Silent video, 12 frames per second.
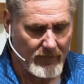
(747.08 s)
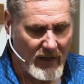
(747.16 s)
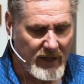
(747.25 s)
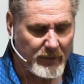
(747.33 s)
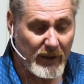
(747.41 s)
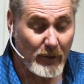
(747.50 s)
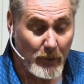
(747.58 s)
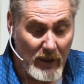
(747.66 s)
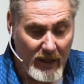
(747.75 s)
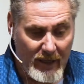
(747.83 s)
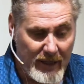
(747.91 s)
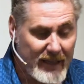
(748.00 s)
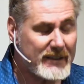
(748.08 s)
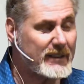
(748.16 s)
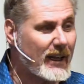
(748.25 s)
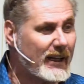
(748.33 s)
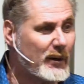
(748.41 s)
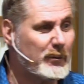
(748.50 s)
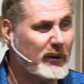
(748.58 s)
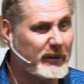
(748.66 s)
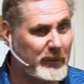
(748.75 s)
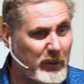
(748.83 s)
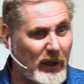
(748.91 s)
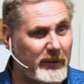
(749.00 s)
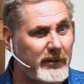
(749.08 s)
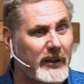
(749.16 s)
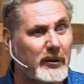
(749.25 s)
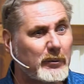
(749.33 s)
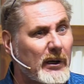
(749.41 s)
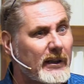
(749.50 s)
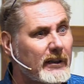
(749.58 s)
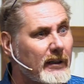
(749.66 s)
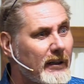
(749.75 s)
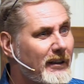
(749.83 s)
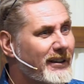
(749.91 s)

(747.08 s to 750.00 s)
And then we go, well, that's, I got a perfect prayer for you, brother.